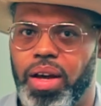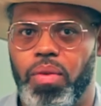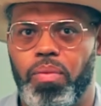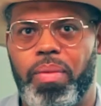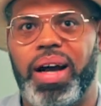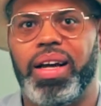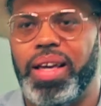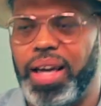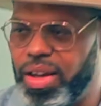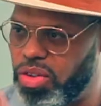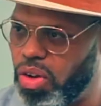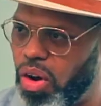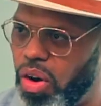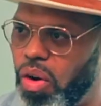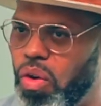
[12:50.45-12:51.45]
My kids
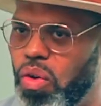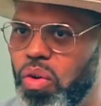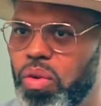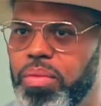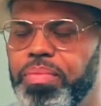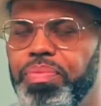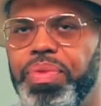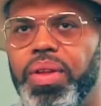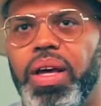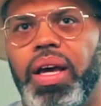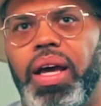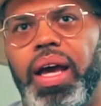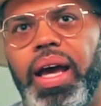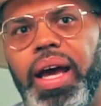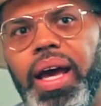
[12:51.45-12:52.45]
are home,
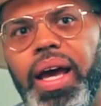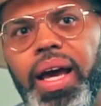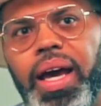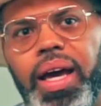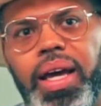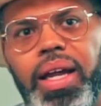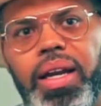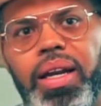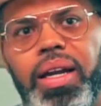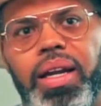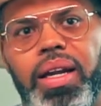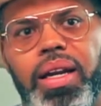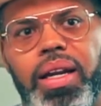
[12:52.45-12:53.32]
and